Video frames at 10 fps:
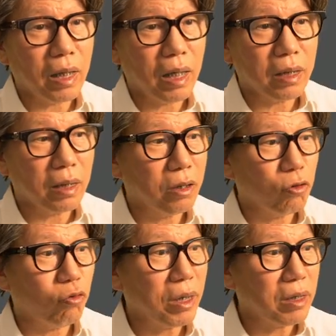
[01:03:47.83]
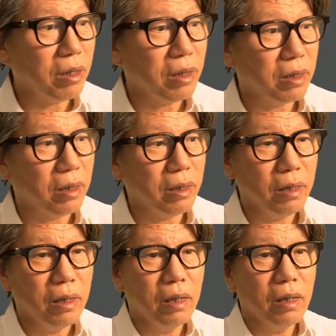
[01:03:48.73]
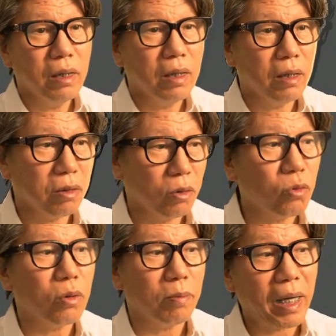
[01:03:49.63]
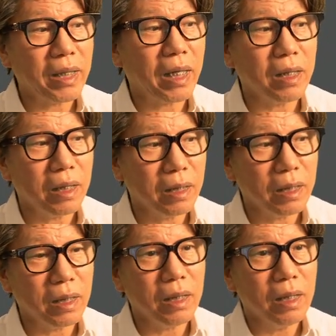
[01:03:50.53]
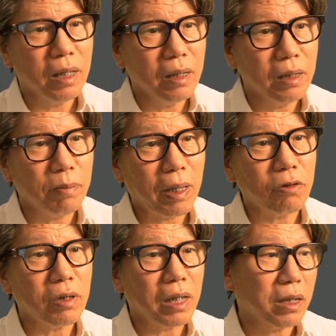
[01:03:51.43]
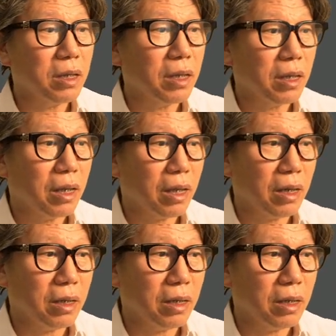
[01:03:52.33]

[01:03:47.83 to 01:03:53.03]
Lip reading: is affected by loading or stress. The growth direction and amount of development are determined.